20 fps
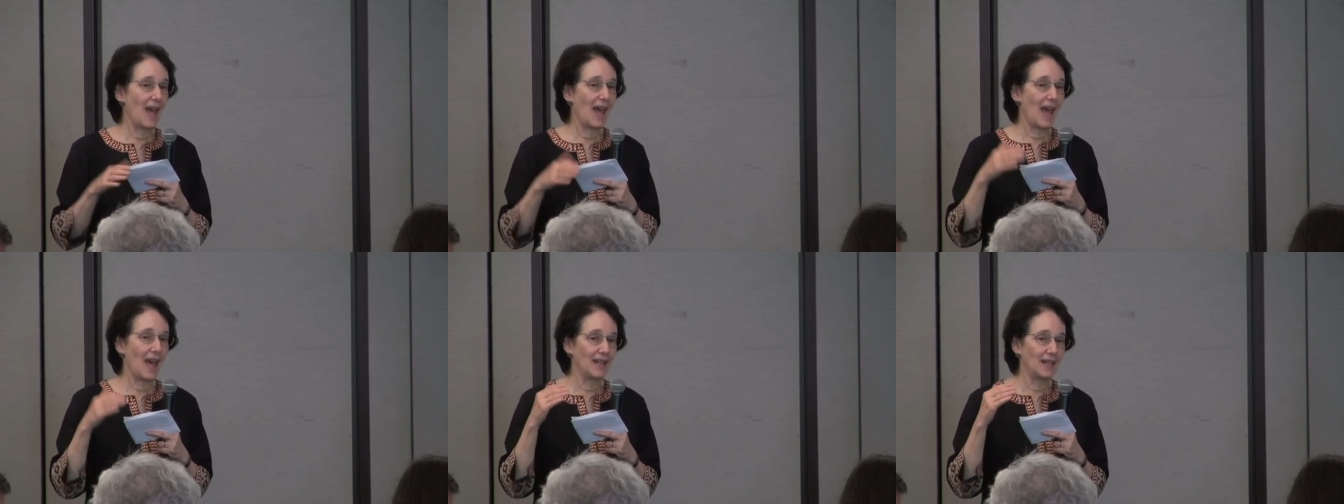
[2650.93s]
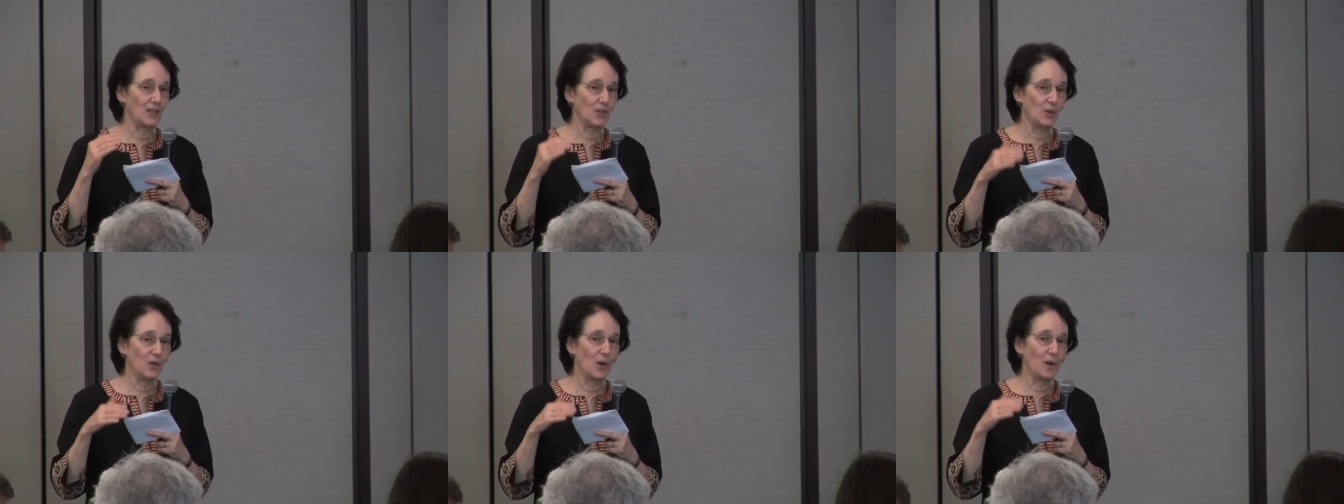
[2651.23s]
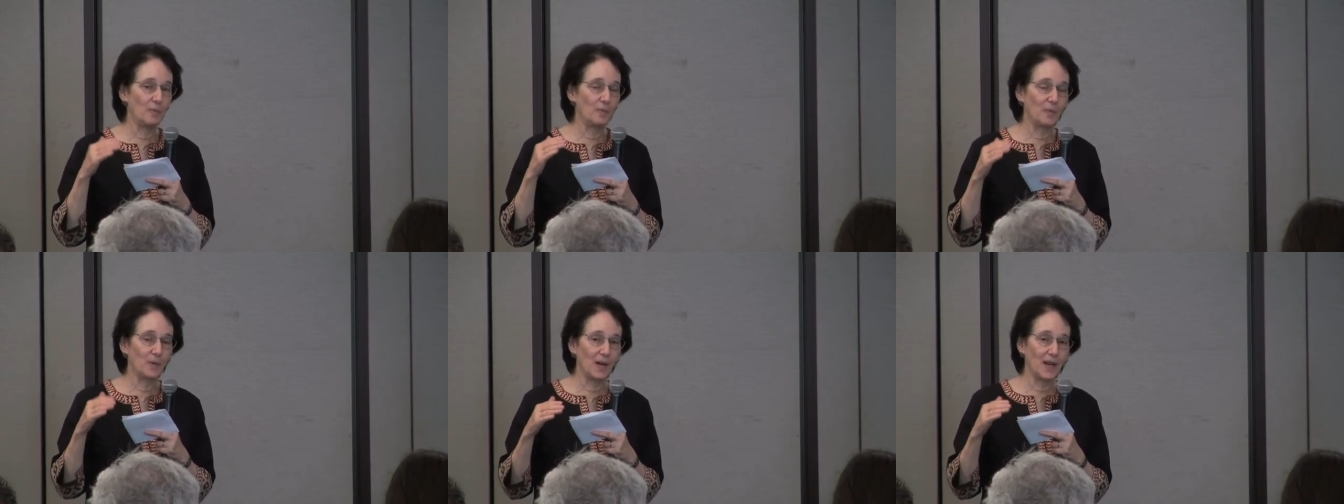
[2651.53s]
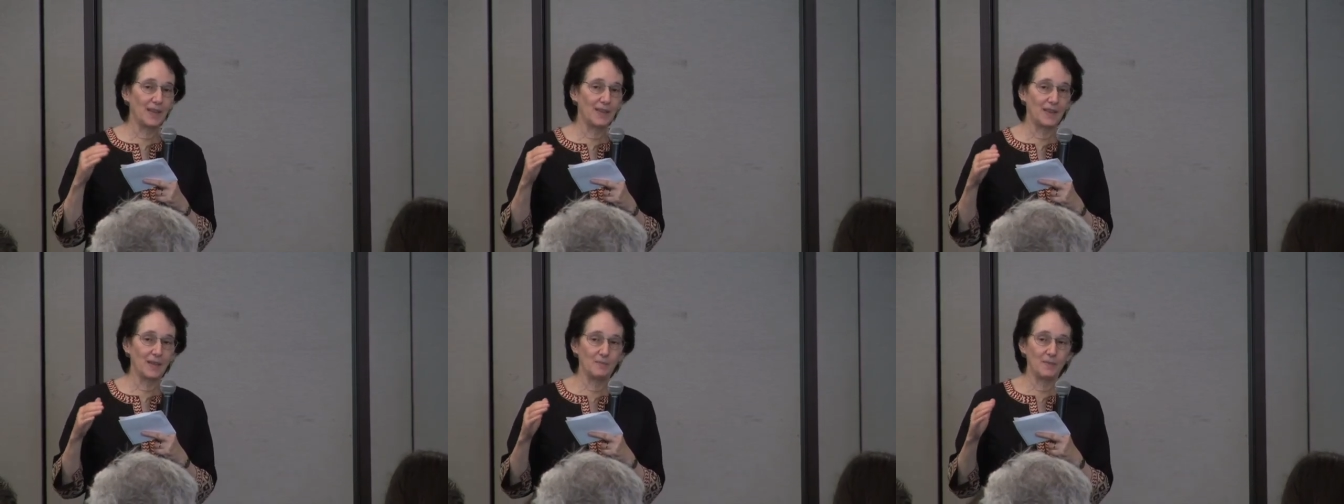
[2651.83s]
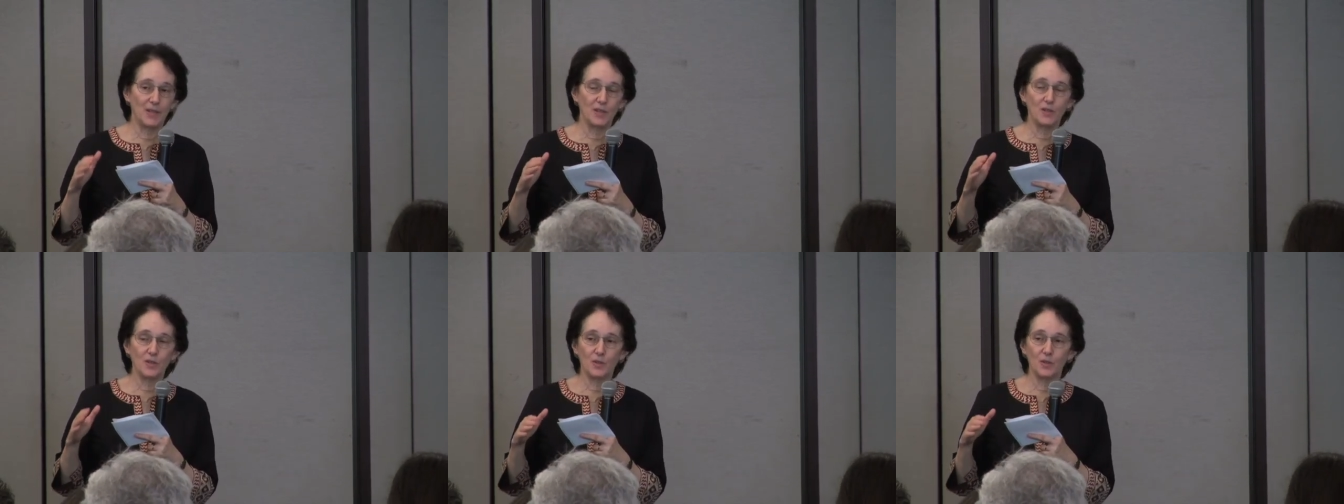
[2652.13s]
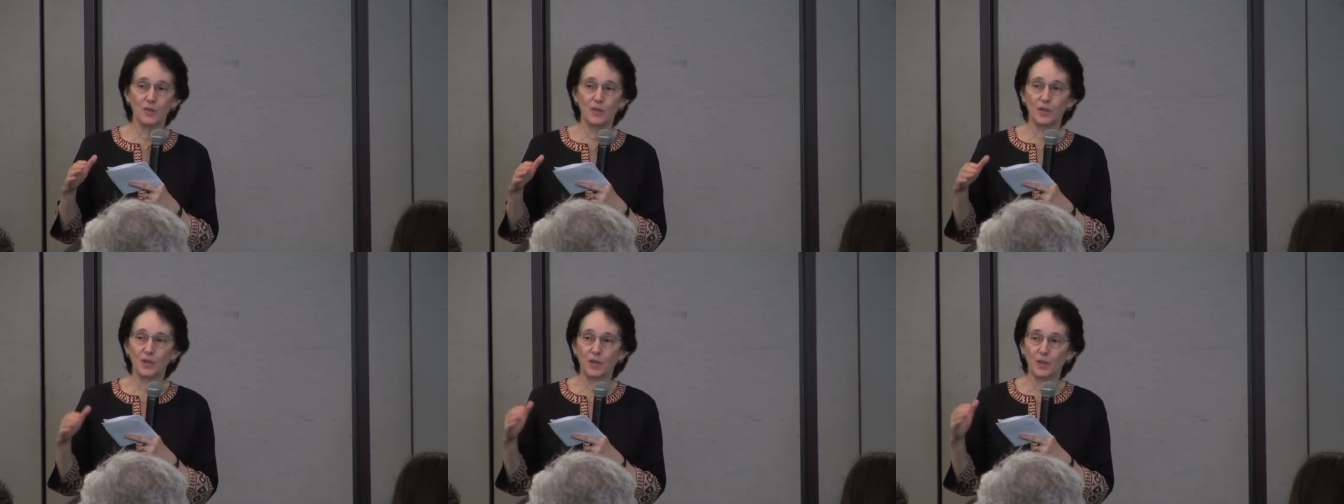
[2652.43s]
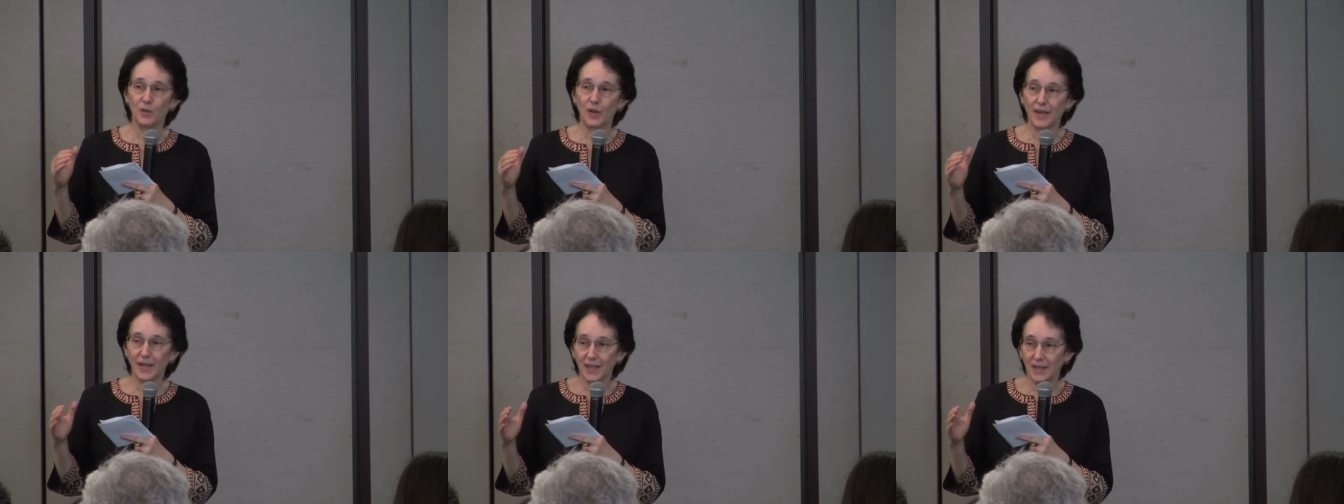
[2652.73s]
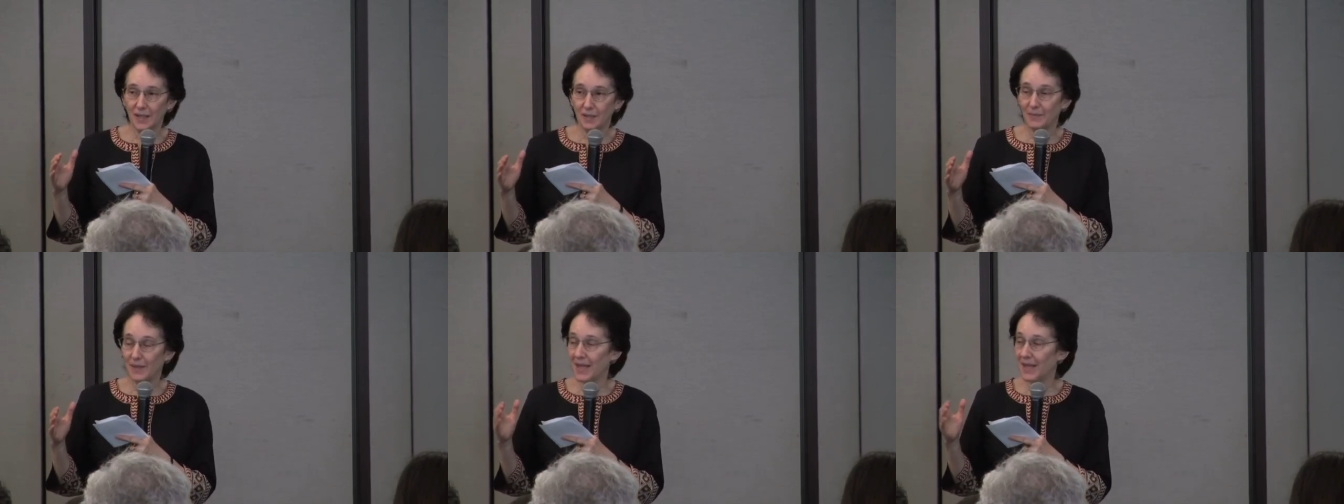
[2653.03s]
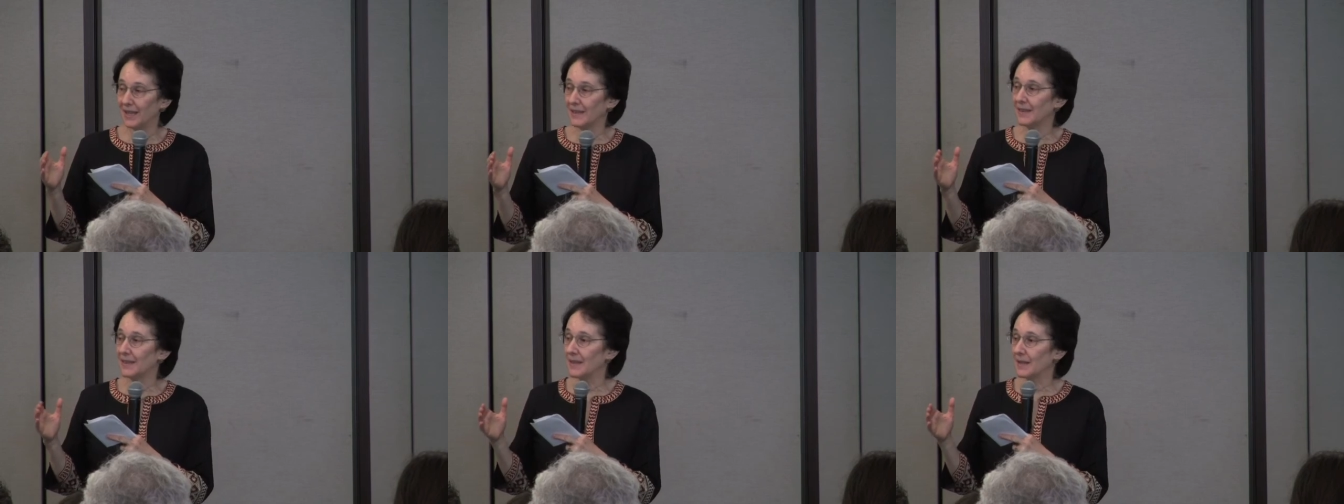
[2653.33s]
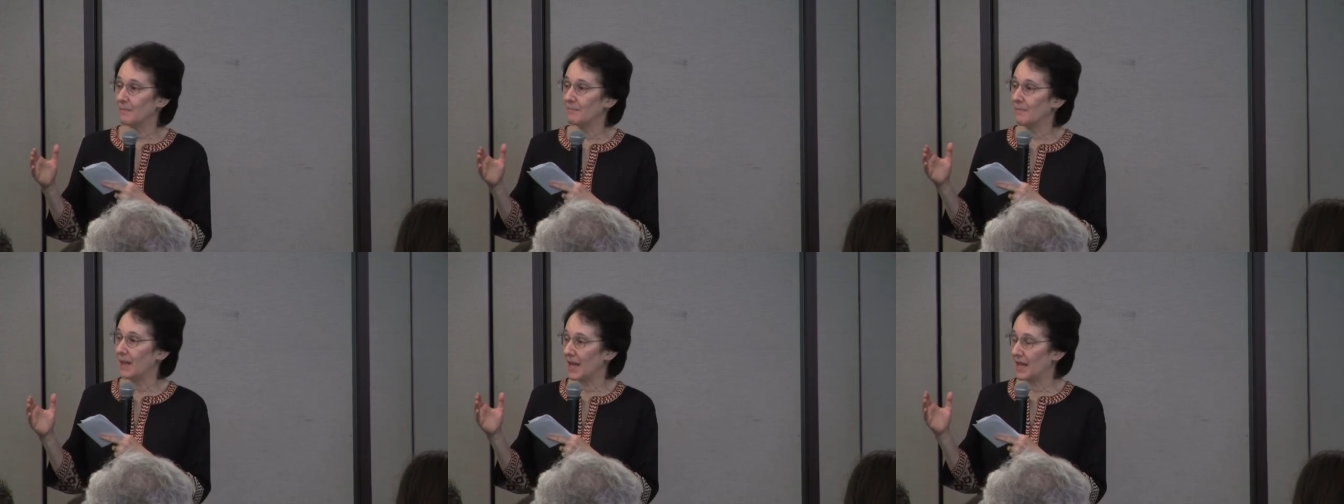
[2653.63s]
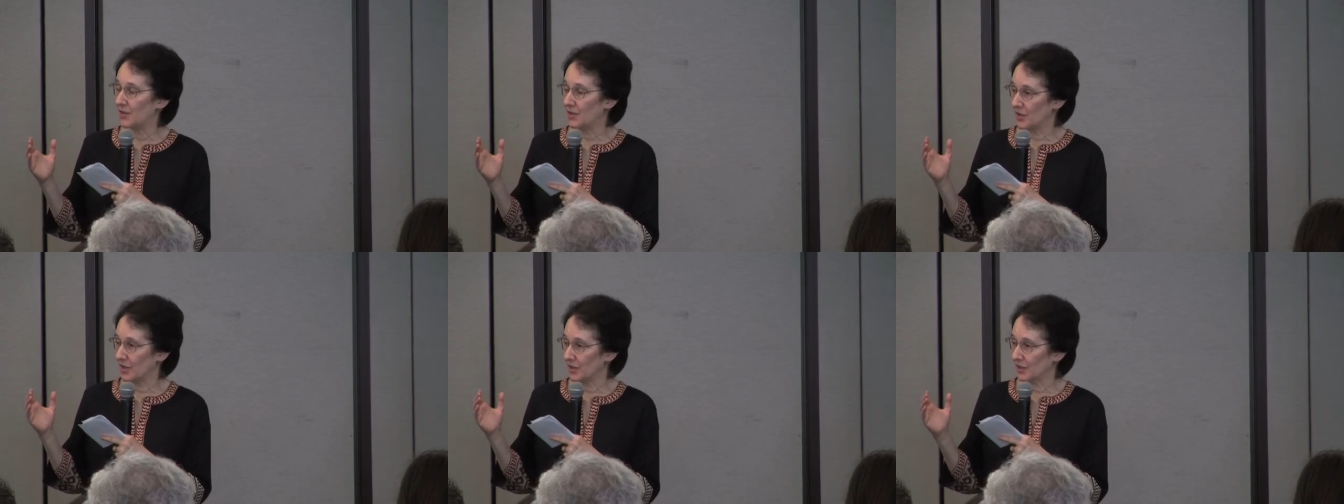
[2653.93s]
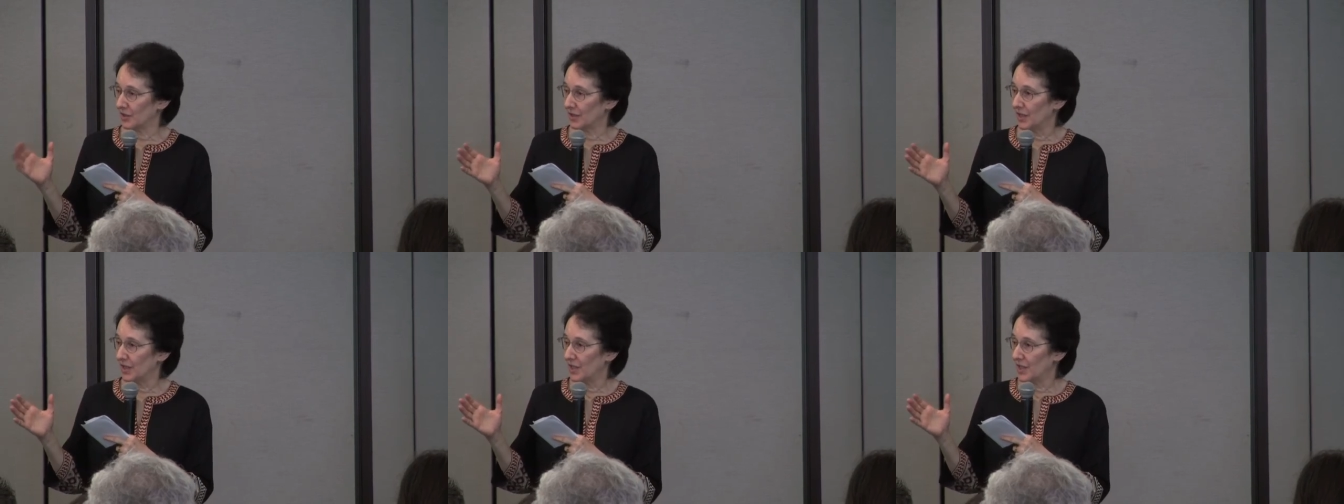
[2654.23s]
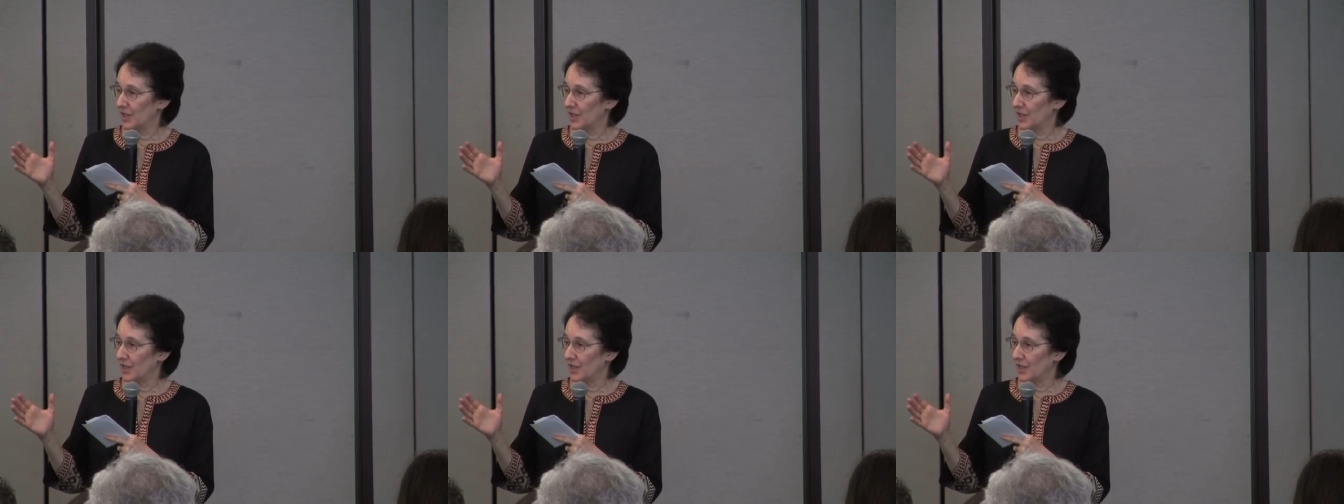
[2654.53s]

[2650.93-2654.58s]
and incorporate them into the curriculum in the major.